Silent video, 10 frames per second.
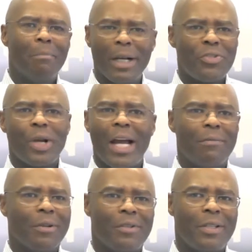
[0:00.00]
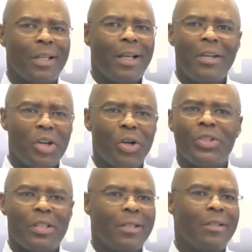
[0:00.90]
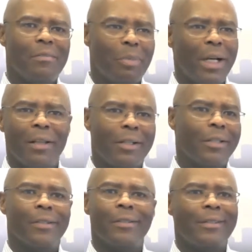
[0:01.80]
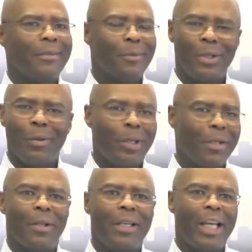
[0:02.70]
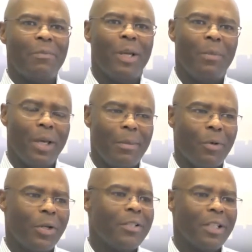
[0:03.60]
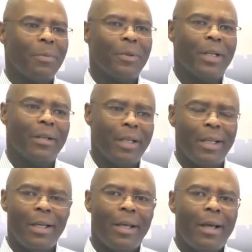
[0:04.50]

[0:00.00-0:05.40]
bus drivers, nurses, butlers, you know, whatever the case may be. More contemporarily,